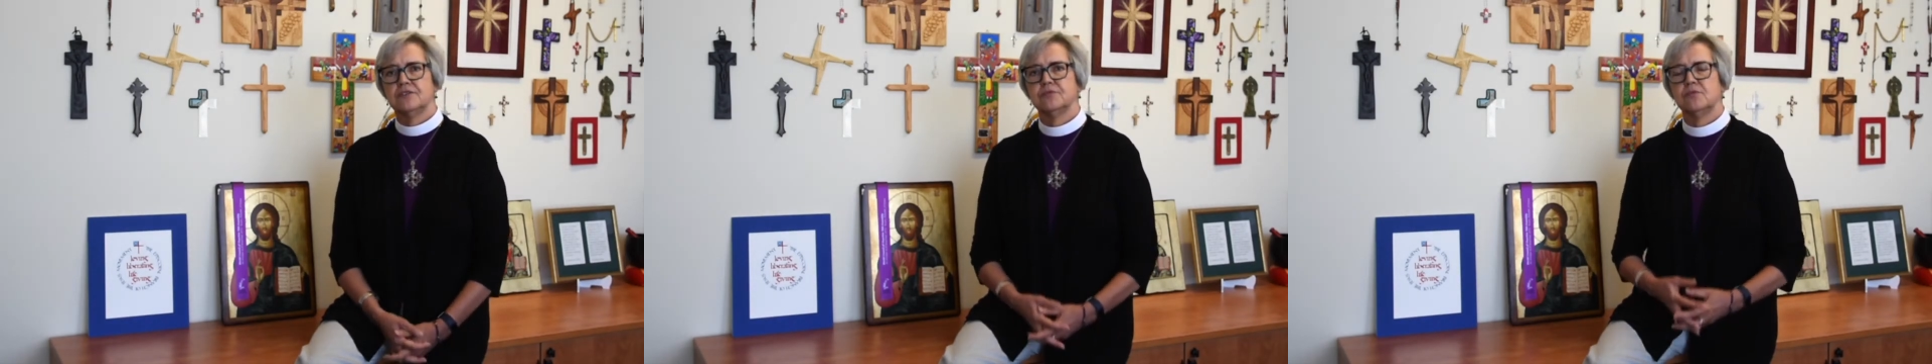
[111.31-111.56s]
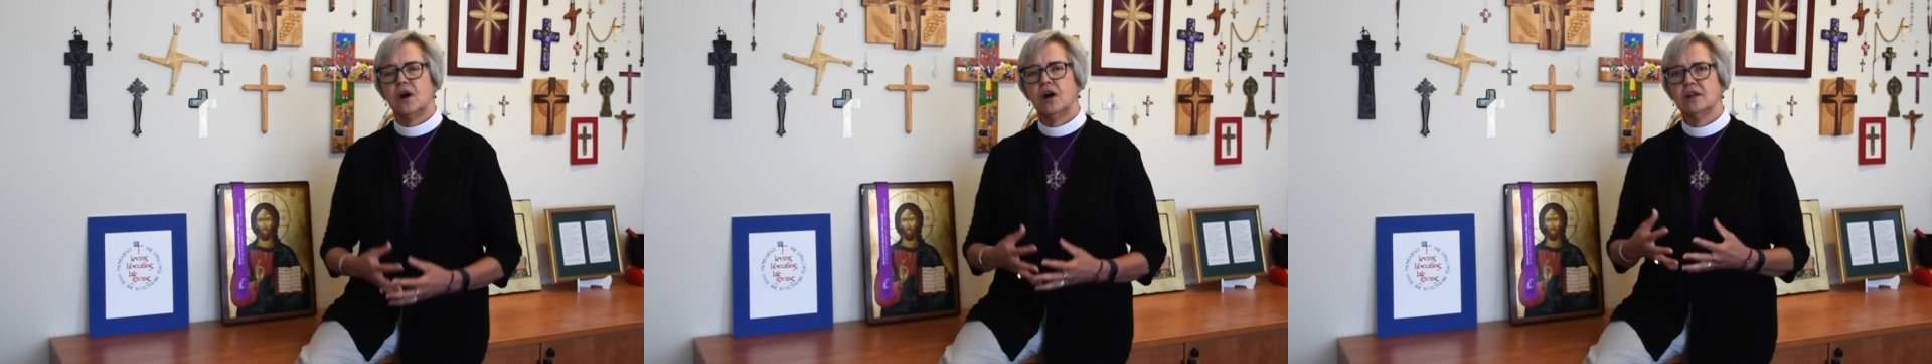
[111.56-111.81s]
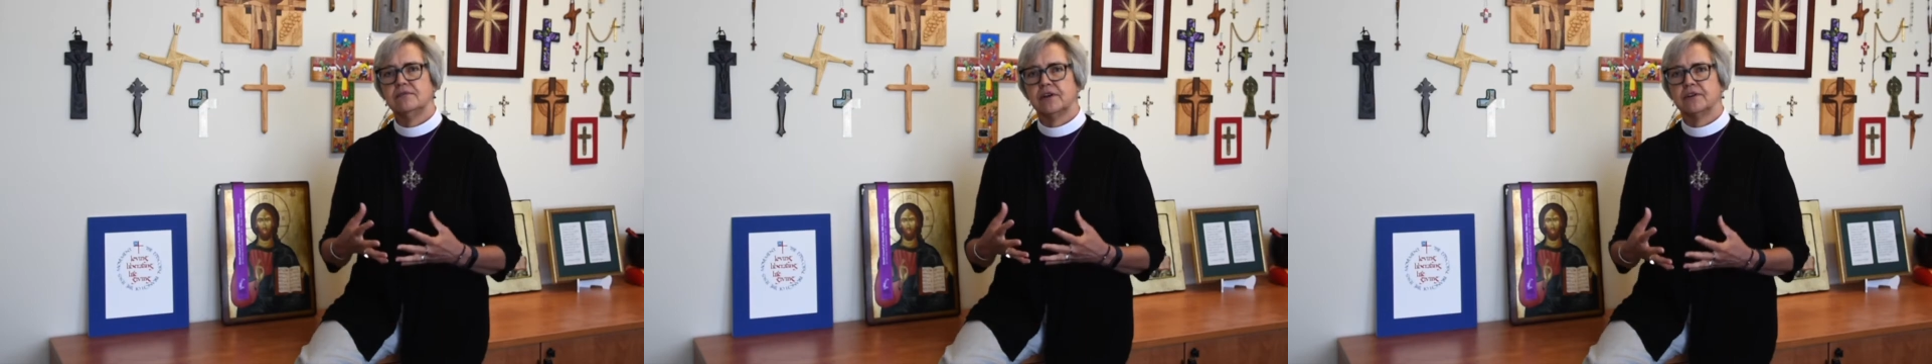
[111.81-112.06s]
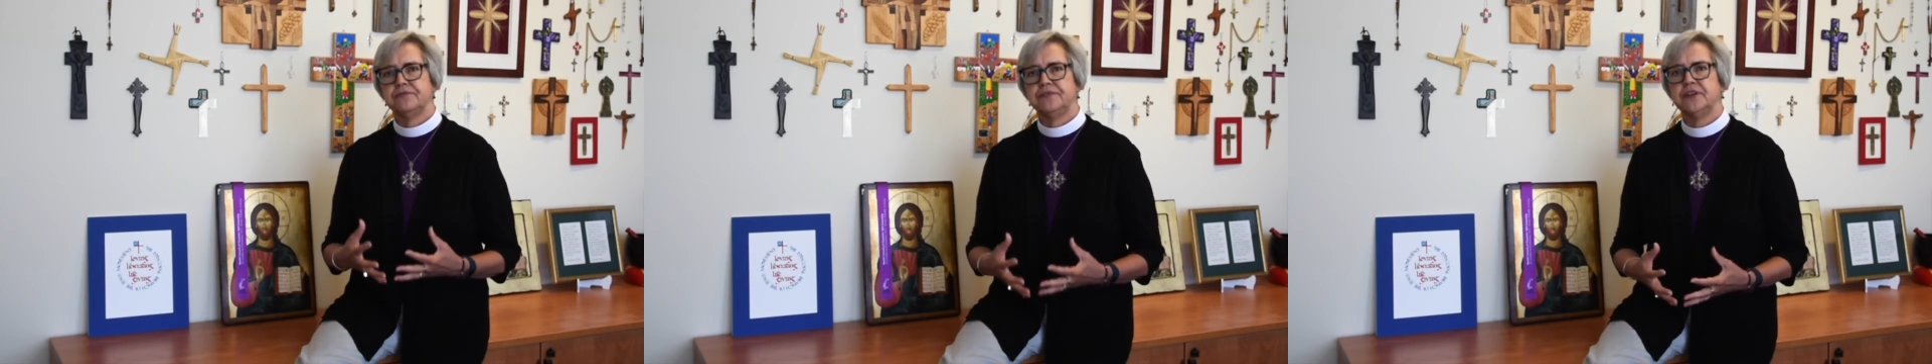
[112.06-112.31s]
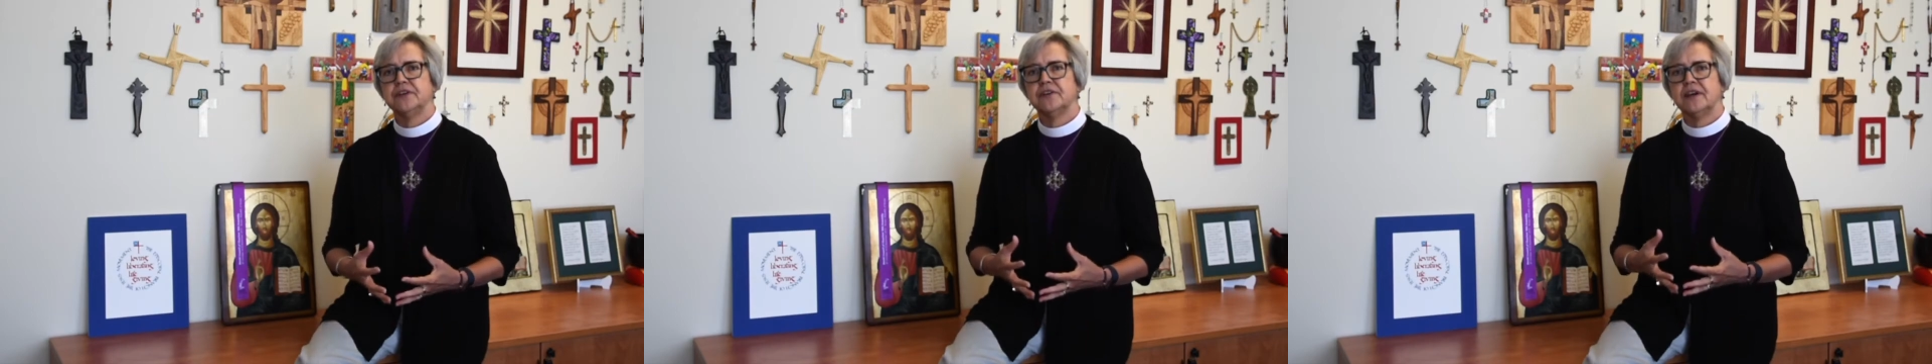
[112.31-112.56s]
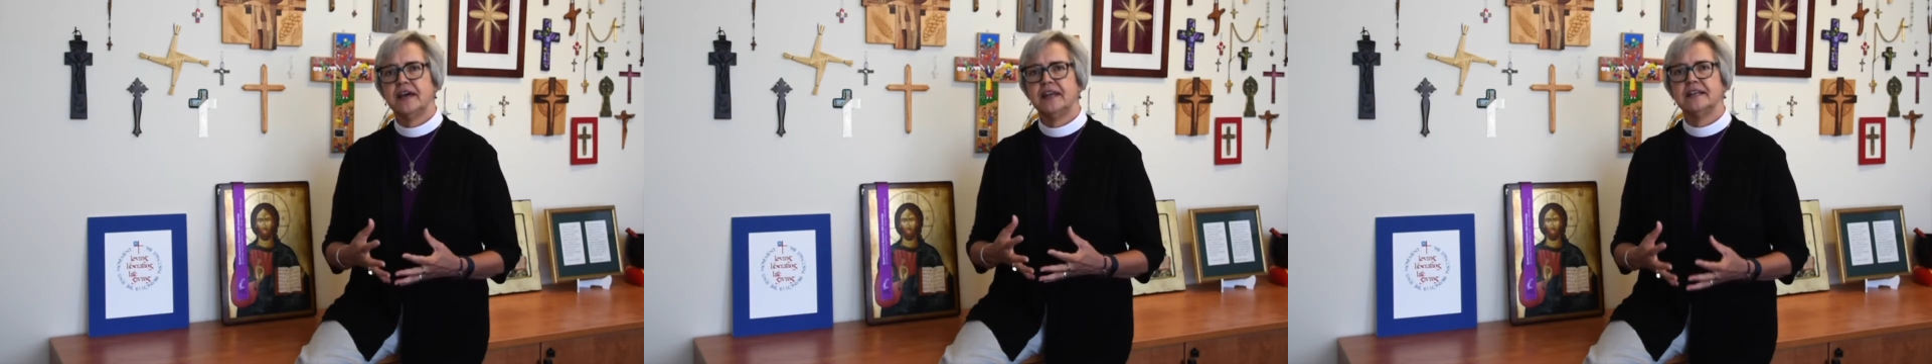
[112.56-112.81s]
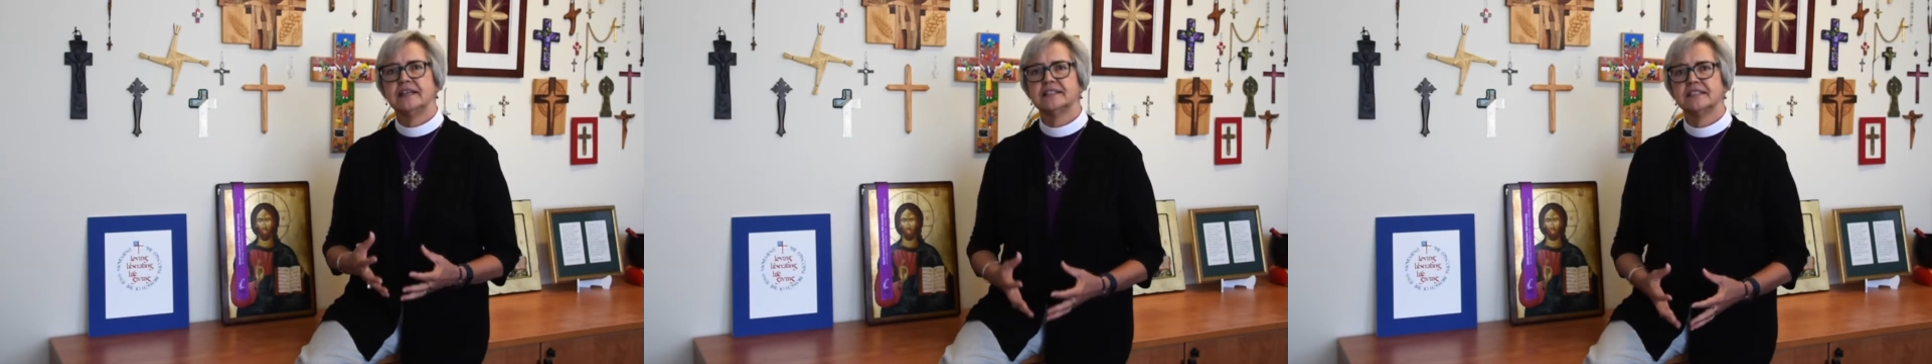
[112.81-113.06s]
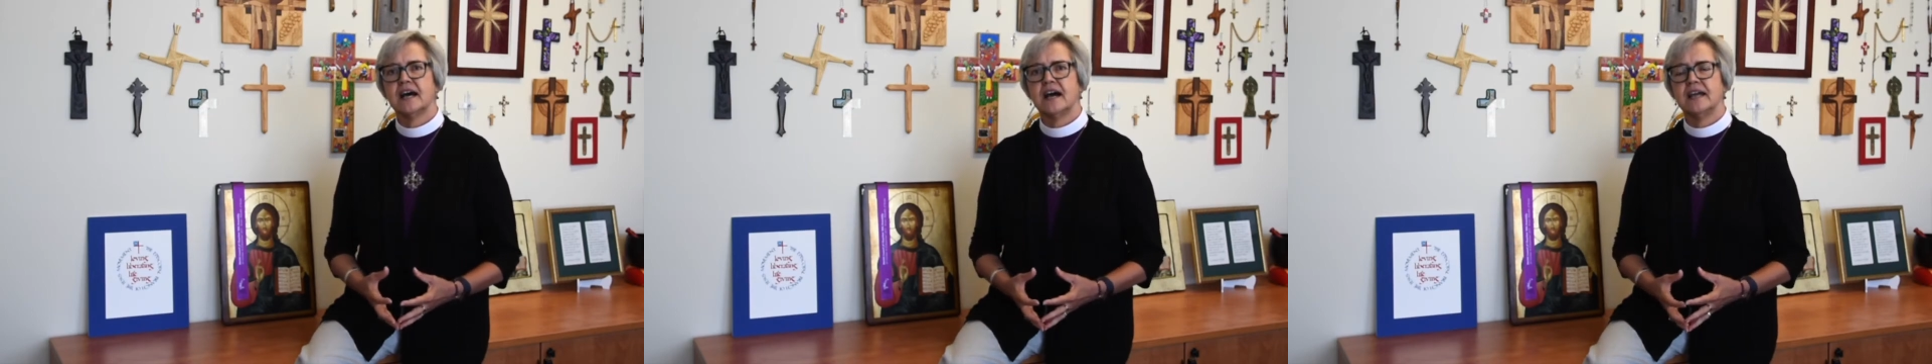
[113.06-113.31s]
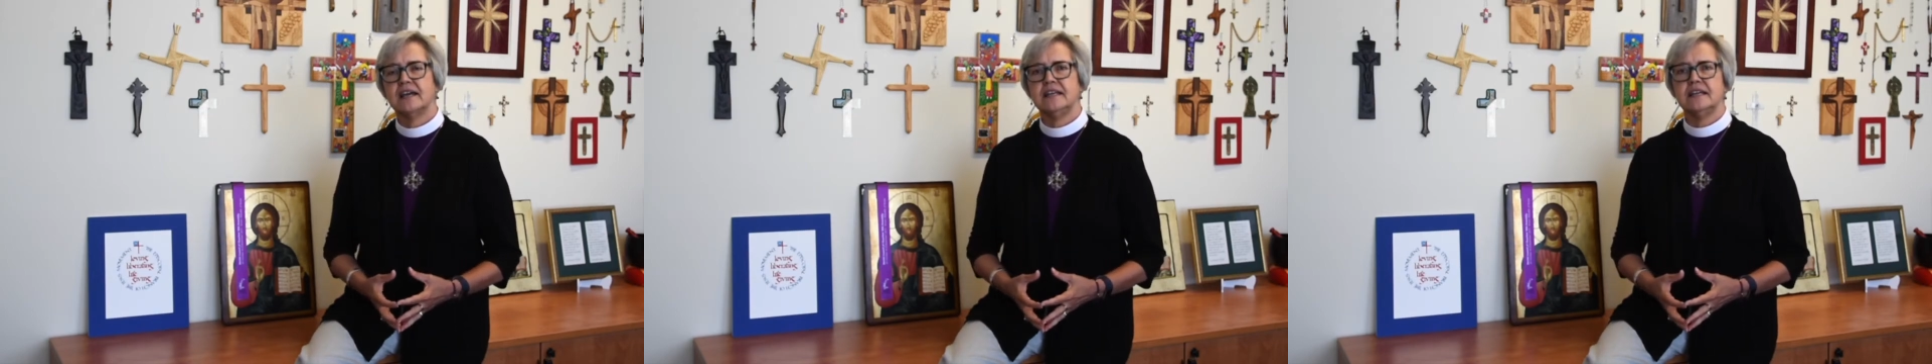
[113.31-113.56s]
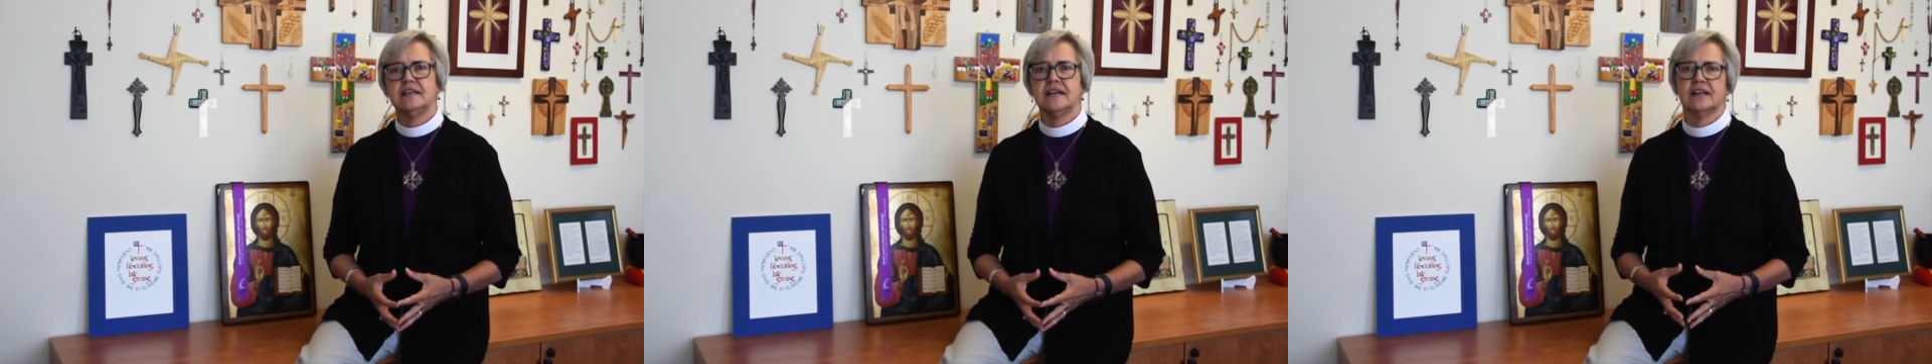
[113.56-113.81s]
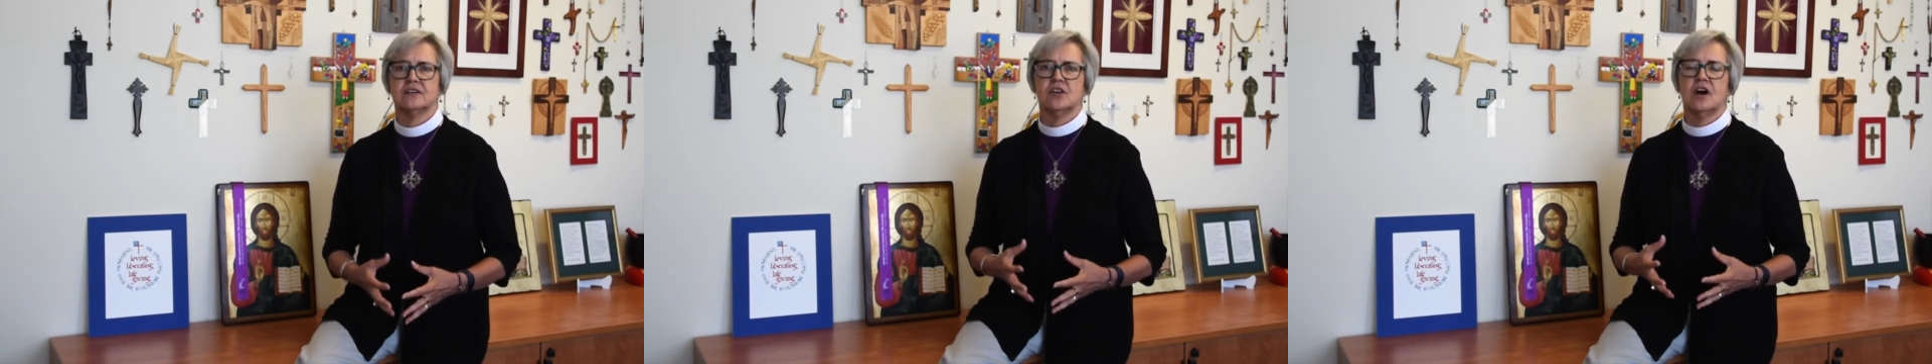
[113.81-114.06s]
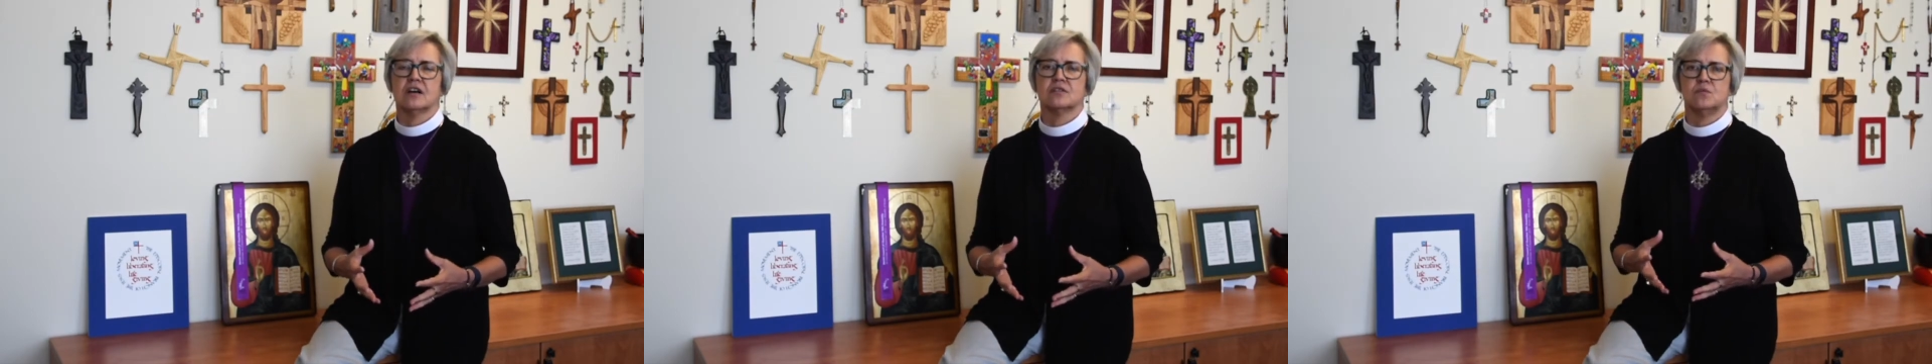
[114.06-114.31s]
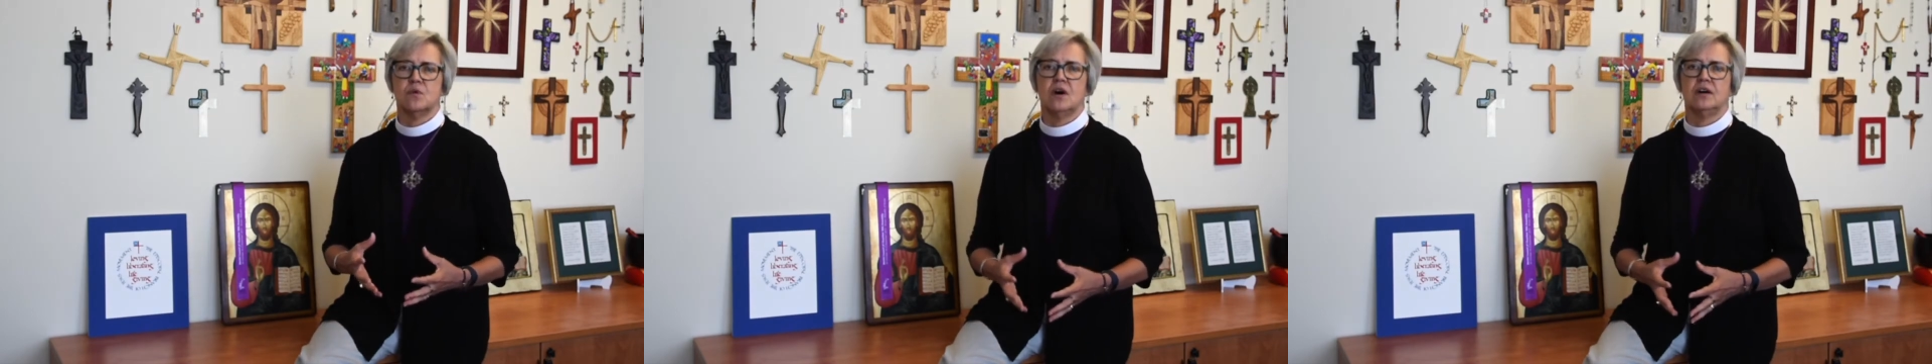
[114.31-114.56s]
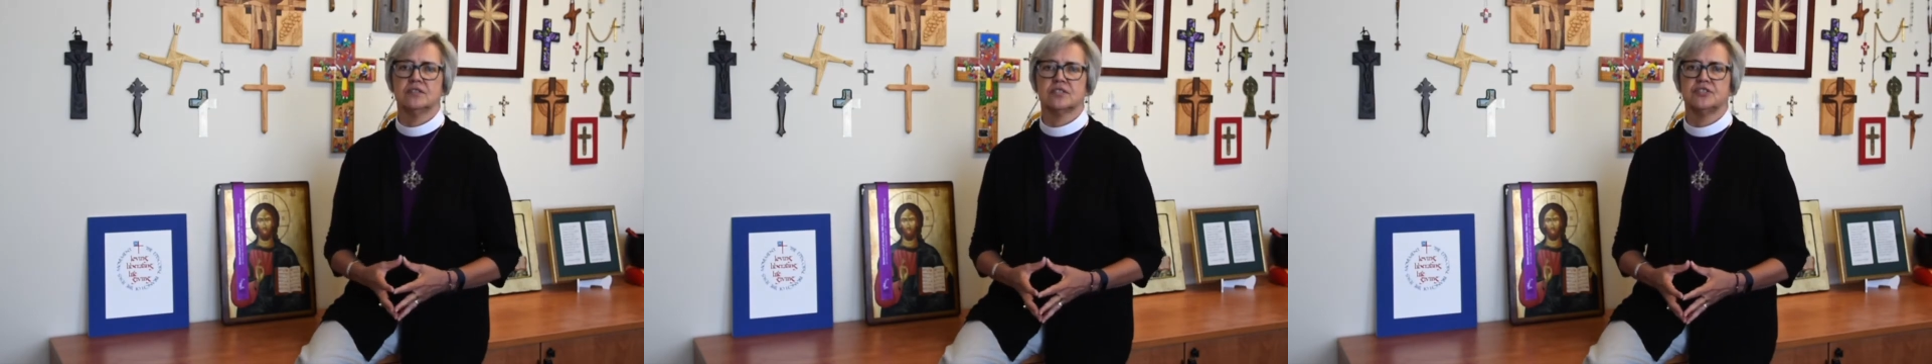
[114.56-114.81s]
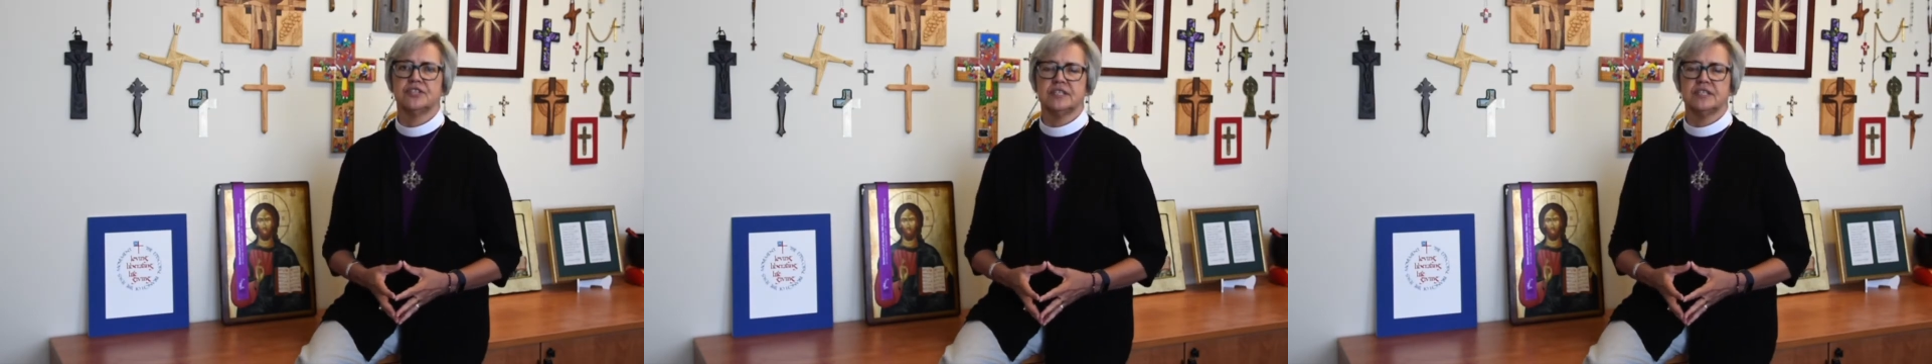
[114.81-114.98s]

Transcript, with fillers: Through all of our fear and anxiety and locked walls,